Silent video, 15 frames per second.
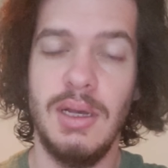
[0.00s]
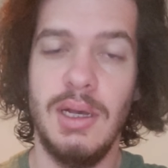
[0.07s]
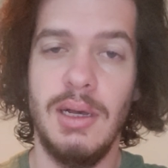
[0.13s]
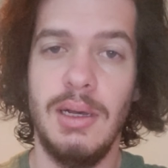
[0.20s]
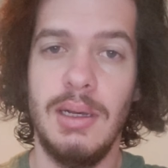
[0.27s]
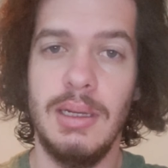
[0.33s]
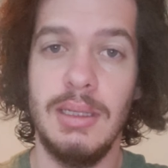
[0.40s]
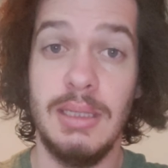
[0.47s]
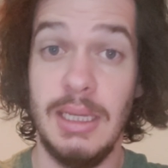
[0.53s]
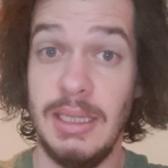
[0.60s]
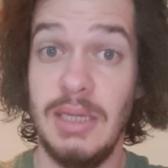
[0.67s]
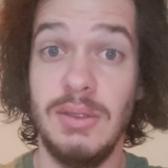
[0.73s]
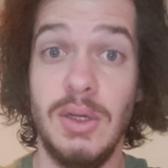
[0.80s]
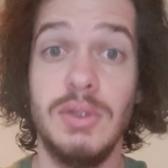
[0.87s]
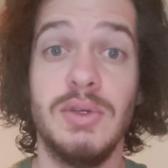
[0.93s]
And
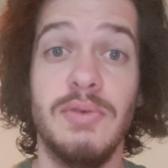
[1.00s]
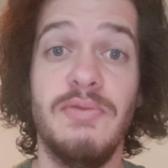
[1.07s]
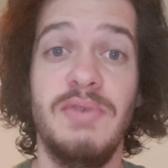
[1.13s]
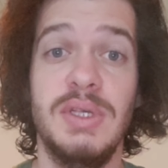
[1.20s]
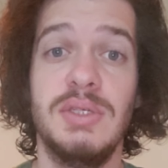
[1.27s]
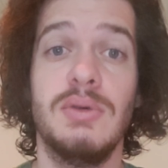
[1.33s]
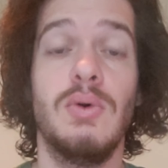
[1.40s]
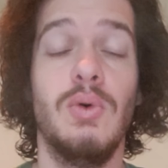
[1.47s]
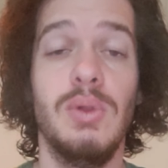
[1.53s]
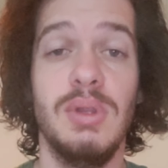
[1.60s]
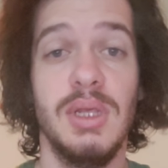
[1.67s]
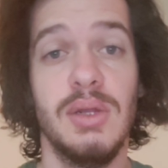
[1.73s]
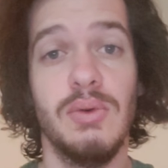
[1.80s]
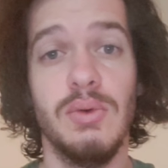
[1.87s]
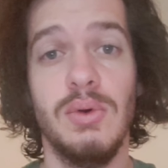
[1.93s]
those are physical,
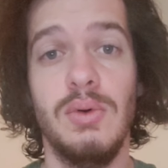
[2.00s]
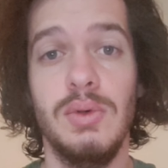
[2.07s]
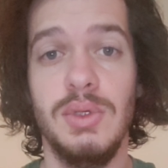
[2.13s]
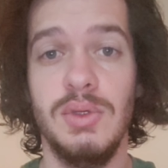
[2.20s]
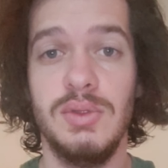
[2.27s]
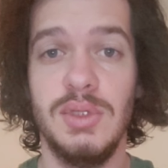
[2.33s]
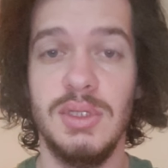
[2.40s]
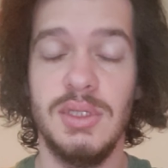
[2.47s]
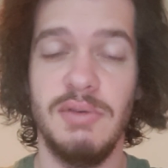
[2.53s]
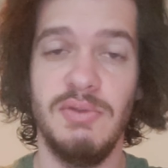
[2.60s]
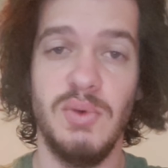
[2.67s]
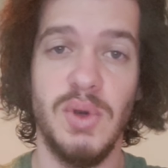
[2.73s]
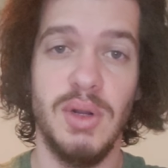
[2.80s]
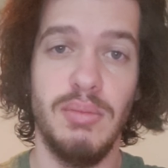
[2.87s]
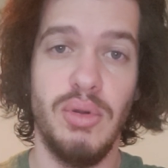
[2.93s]
literal uses of
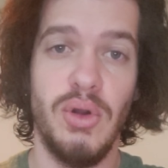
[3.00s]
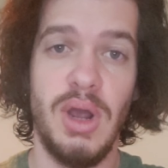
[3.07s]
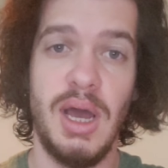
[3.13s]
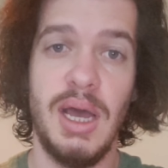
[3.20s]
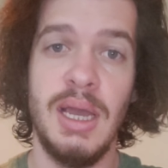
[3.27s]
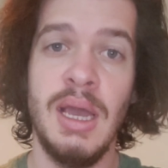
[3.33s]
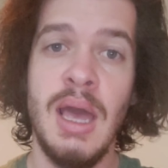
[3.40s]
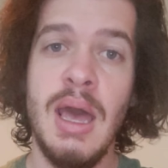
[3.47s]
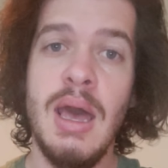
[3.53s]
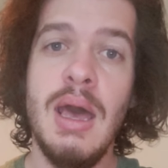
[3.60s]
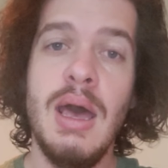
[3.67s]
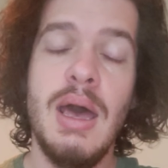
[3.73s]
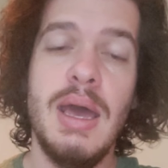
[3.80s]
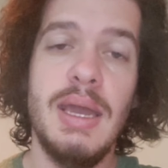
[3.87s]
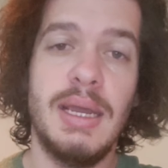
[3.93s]
the word pry.
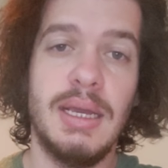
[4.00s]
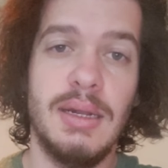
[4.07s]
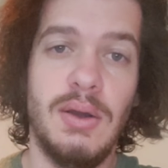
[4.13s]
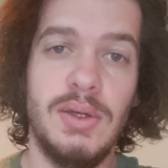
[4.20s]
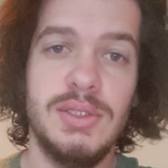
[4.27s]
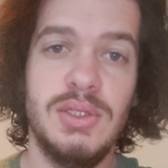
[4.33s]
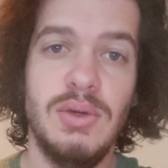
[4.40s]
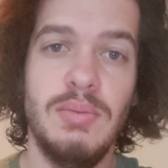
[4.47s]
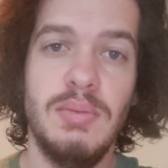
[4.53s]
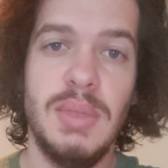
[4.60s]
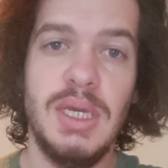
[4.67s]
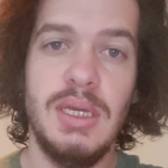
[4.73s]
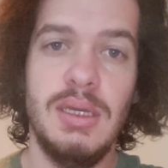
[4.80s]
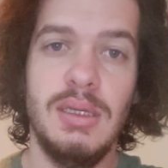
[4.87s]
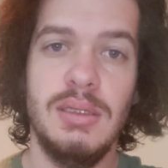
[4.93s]
It can also
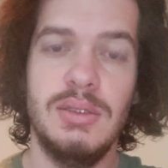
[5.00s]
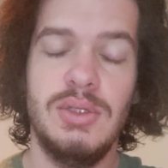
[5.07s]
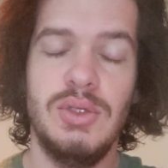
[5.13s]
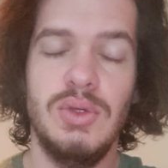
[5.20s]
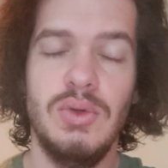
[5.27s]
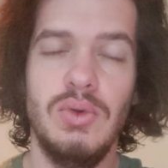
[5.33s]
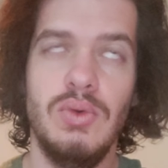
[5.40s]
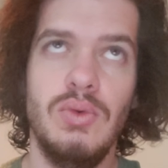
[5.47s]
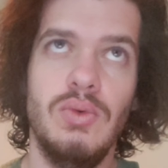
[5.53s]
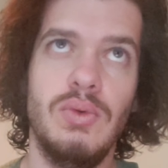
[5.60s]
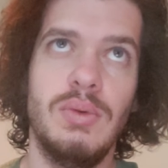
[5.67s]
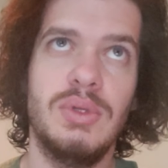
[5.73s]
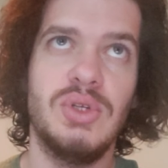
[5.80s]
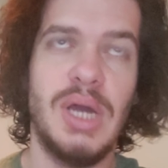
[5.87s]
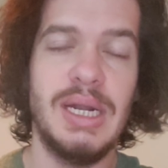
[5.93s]
mean to
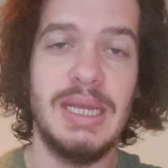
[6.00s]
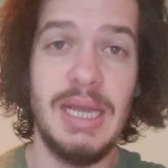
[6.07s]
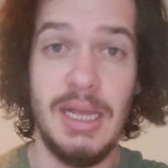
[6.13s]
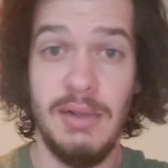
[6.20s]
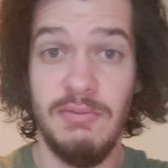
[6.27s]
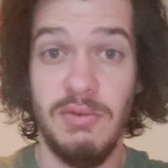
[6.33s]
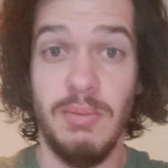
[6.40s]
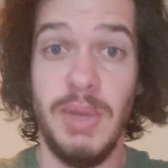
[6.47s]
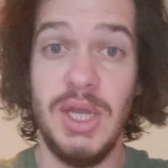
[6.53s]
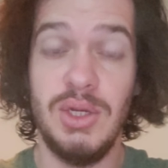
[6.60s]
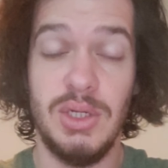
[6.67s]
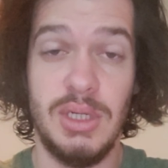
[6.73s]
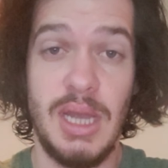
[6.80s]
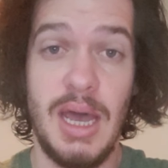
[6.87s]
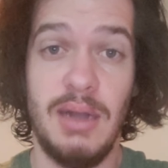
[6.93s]
try to get
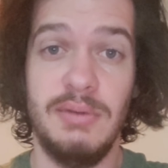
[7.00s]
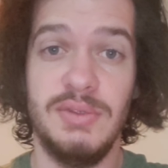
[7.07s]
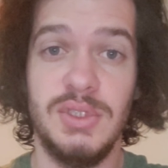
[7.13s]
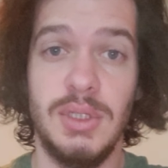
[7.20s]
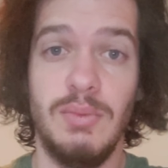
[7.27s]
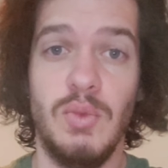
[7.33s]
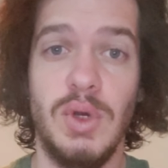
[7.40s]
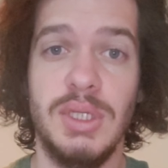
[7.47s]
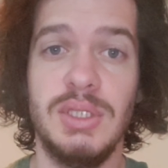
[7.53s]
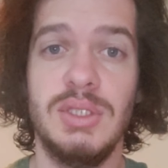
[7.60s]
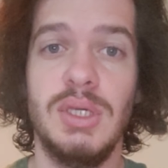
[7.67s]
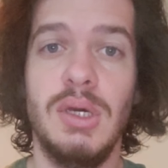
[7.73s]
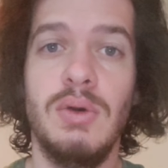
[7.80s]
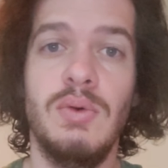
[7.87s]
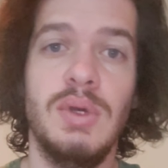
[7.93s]
information out of someone.
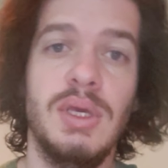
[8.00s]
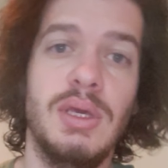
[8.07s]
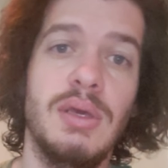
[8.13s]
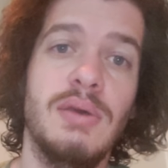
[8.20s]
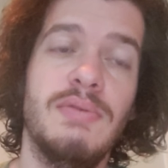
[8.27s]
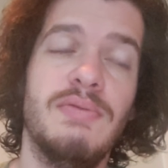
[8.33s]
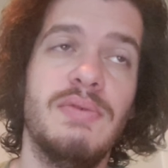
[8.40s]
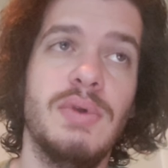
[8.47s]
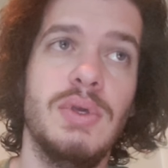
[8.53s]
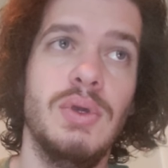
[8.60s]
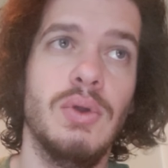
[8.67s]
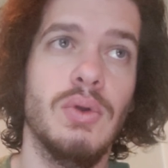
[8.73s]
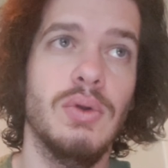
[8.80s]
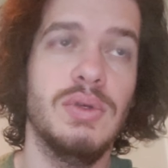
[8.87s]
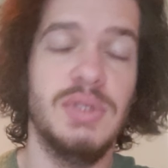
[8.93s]
So if
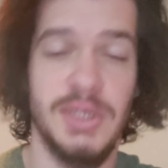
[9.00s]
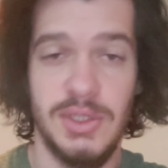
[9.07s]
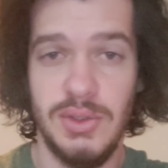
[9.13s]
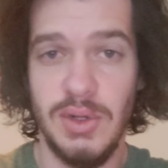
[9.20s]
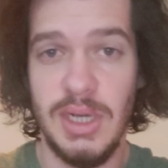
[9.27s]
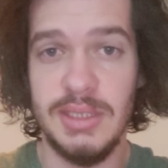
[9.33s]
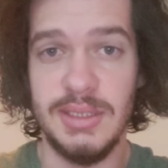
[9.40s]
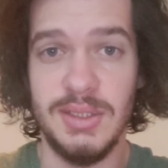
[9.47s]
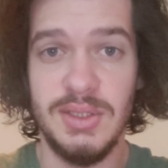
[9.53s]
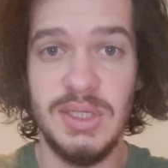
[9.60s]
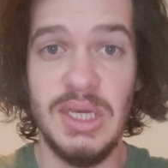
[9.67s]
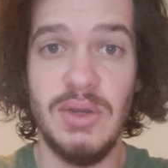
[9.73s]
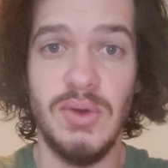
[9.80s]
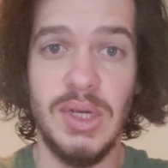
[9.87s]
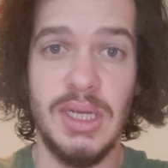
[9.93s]
your sister has a
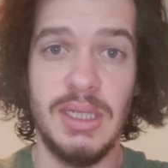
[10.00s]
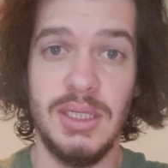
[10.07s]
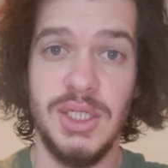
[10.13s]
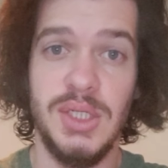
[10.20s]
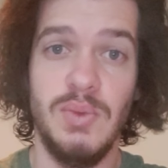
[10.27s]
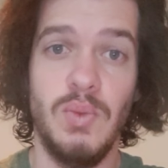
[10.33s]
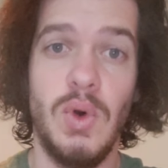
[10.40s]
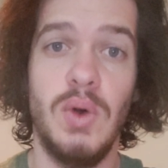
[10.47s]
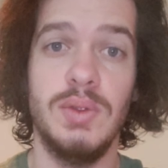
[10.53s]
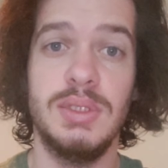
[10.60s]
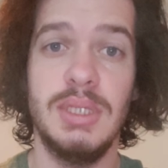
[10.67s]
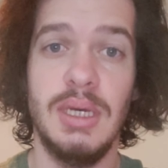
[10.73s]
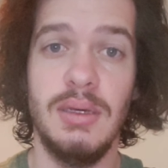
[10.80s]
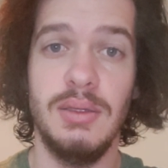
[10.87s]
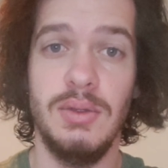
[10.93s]
secret and she won't
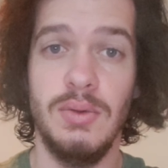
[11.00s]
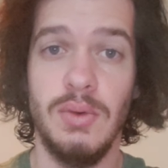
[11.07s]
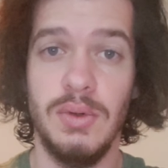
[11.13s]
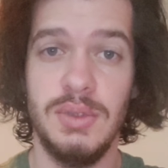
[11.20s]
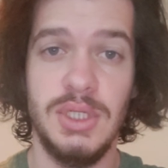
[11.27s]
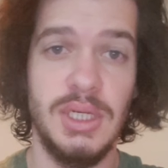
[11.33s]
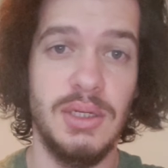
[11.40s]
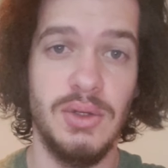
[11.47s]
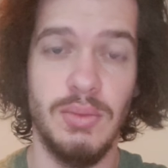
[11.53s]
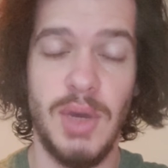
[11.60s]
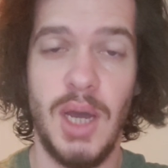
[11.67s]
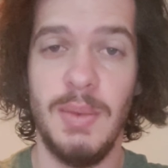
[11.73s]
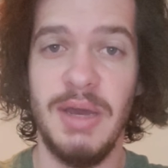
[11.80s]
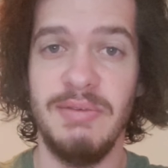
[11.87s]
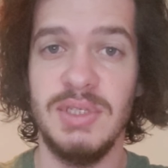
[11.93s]
tell you, or she and your
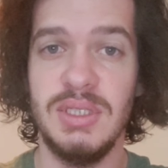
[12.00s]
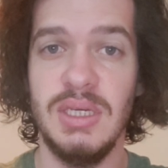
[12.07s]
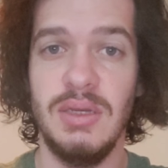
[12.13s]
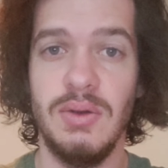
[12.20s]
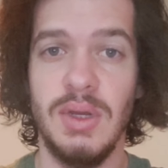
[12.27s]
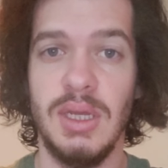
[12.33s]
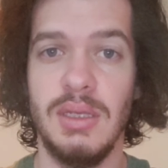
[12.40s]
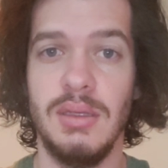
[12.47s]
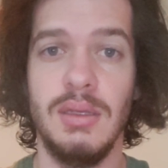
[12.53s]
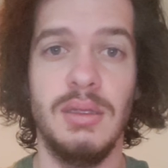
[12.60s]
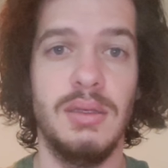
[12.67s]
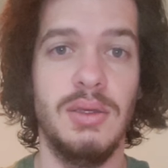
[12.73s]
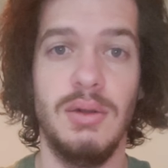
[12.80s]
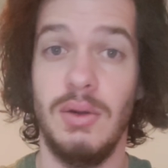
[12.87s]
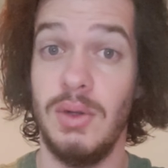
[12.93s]
mom have a secret
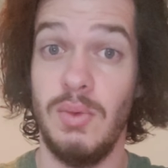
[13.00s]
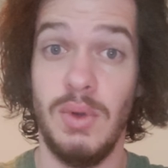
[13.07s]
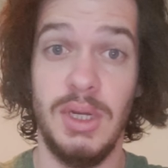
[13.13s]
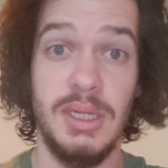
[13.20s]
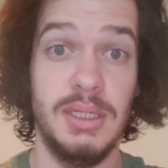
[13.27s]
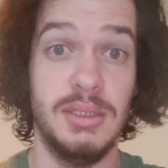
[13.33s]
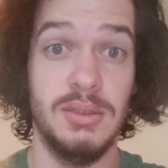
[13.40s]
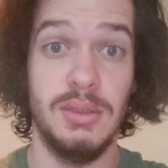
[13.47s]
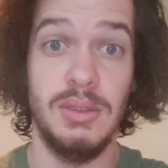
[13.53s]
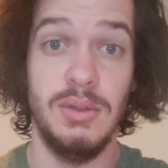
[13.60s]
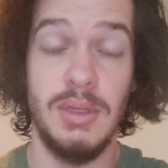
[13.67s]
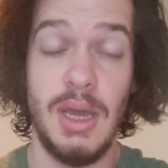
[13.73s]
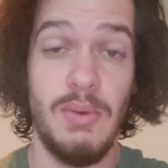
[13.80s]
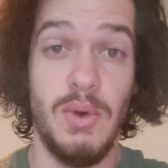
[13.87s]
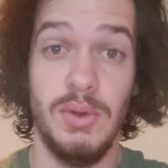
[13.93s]
and you don't know what it is
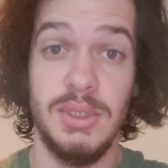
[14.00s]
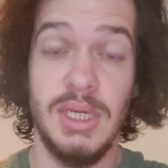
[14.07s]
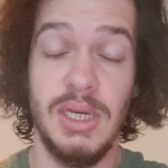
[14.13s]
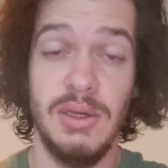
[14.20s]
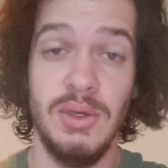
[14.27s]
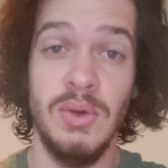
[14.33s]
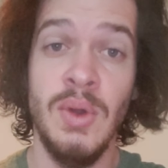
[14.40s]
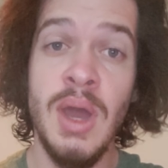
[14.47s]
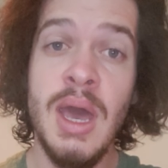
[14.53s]
and they won't tell you,